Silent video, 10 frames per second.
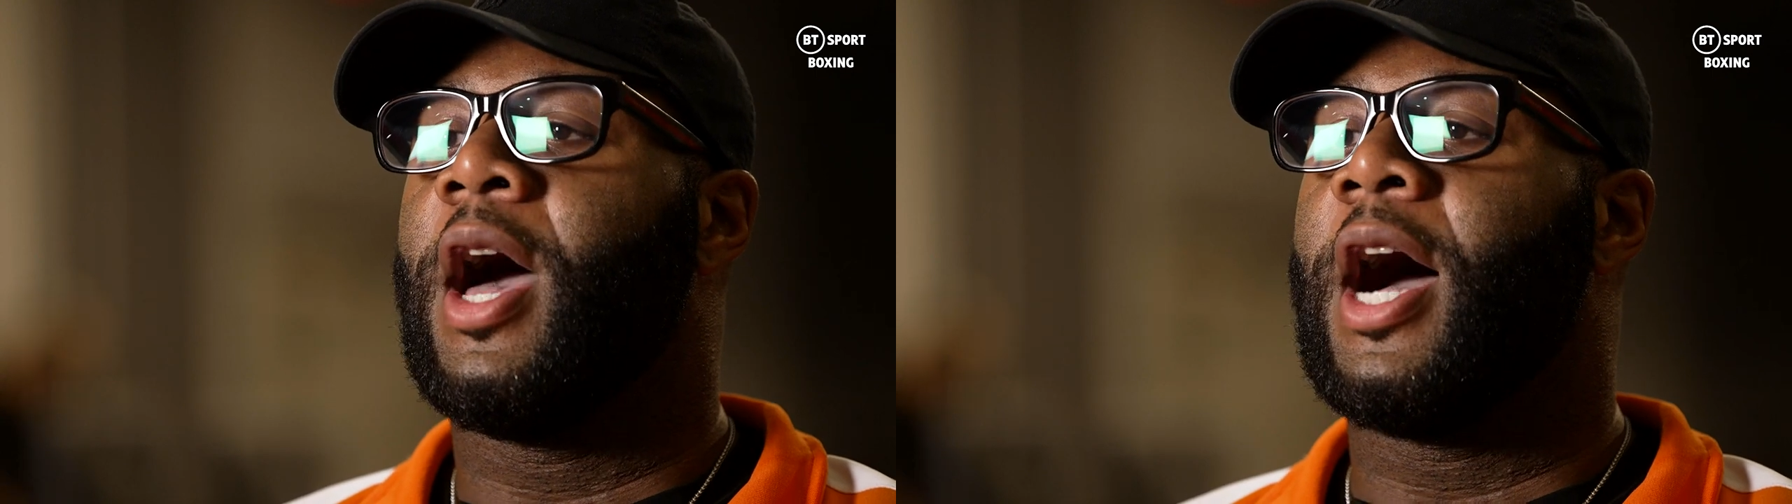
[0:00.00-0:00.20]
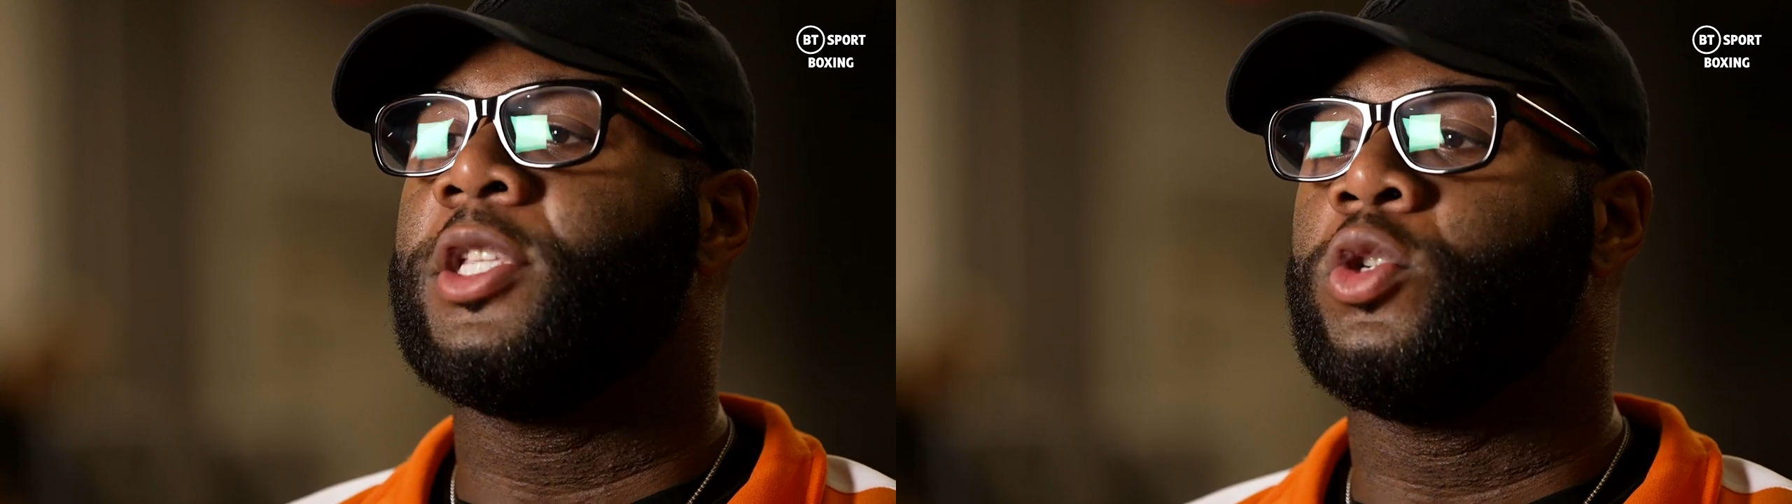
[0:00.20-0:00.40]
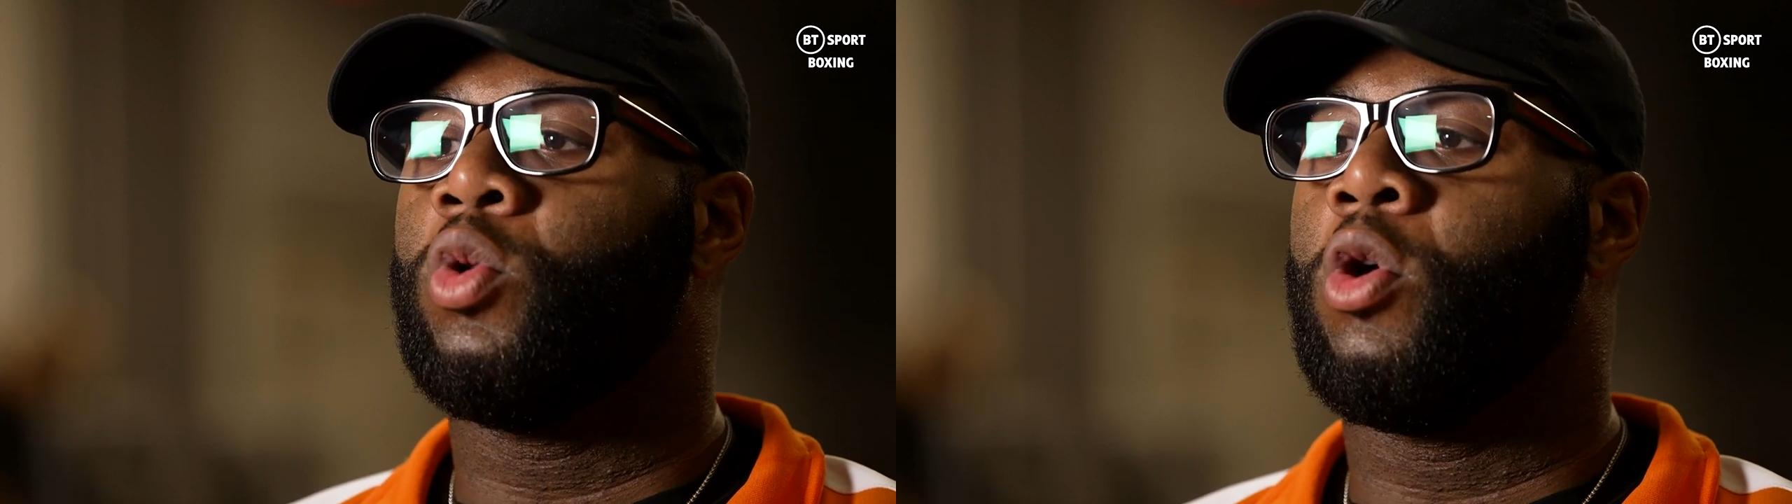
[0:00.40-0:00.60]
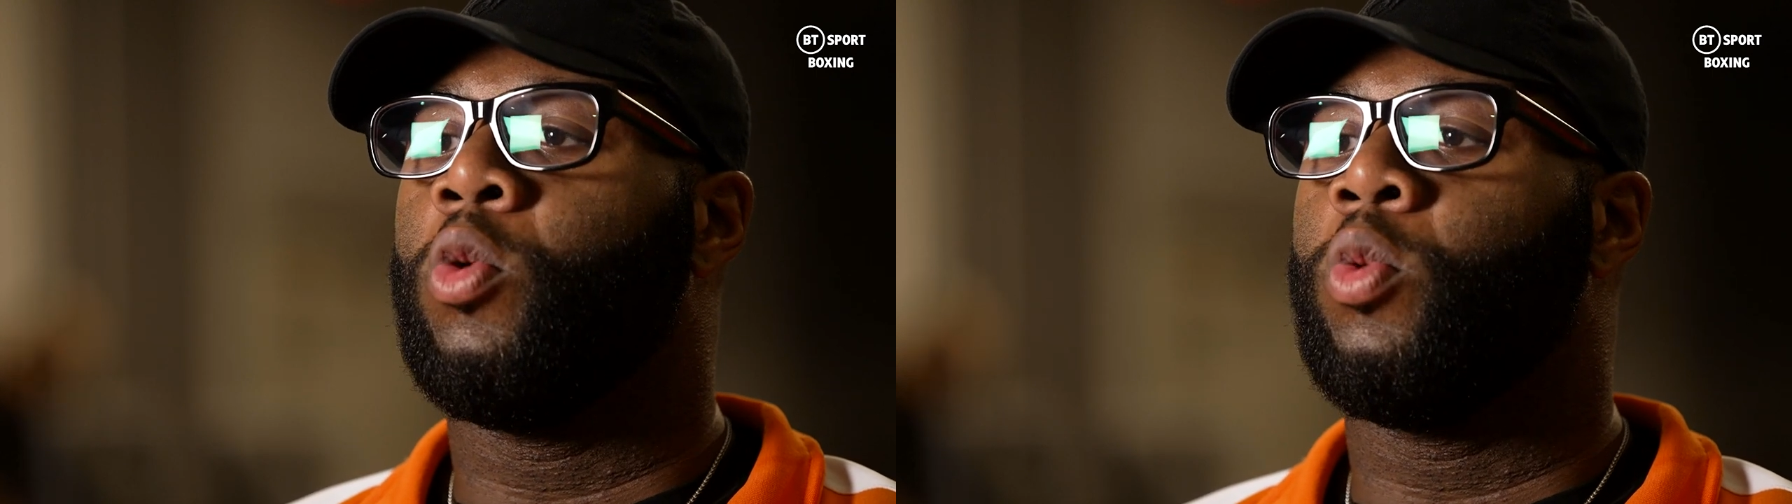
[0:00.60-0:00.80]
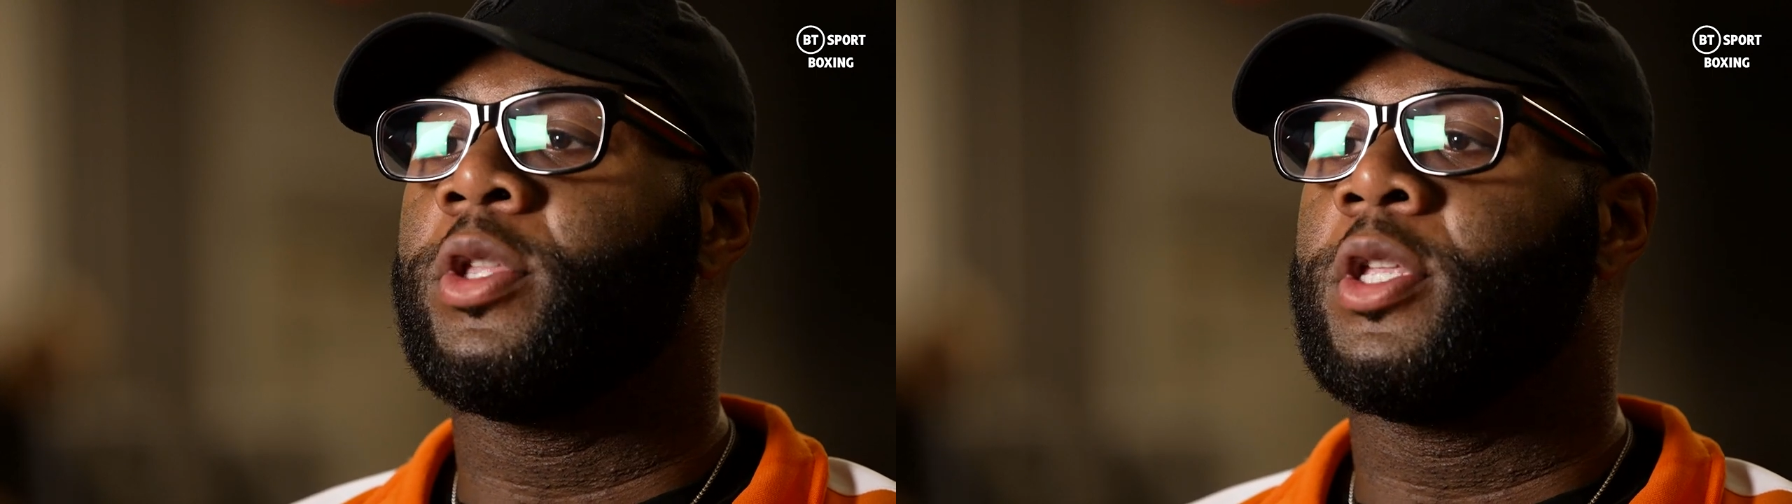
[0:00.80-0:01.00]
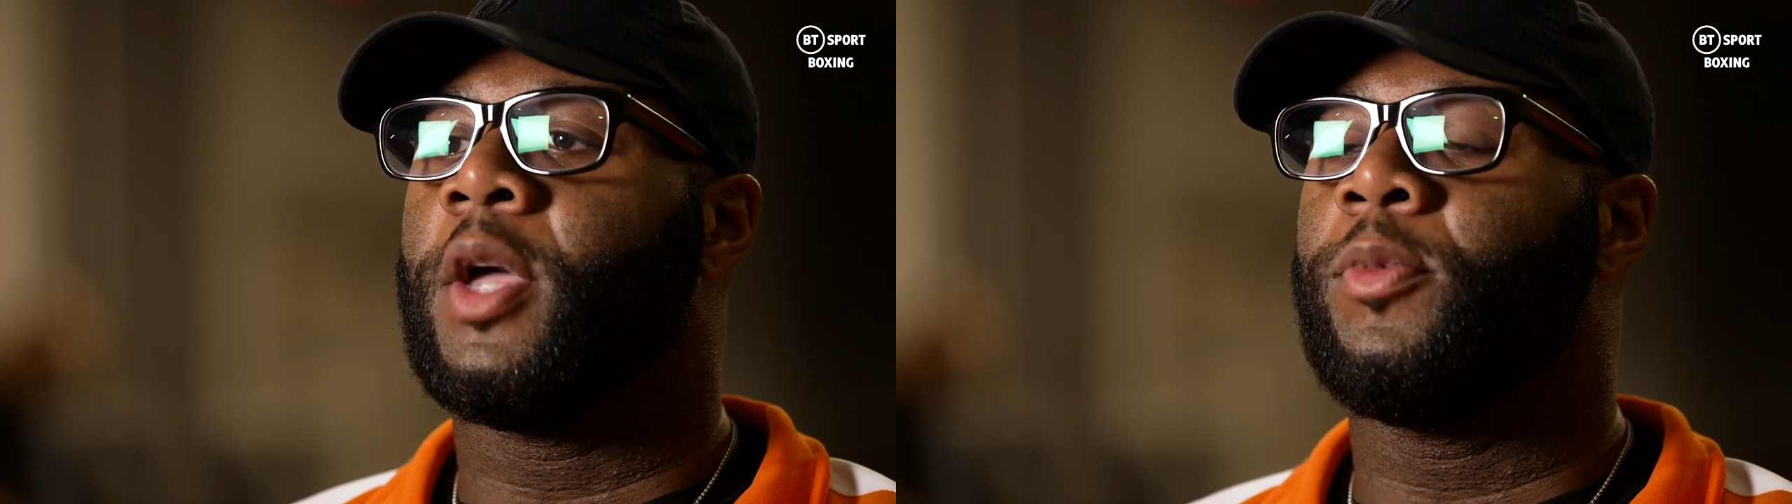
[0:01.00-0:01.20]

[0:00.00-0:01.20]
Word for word: I do hold one of the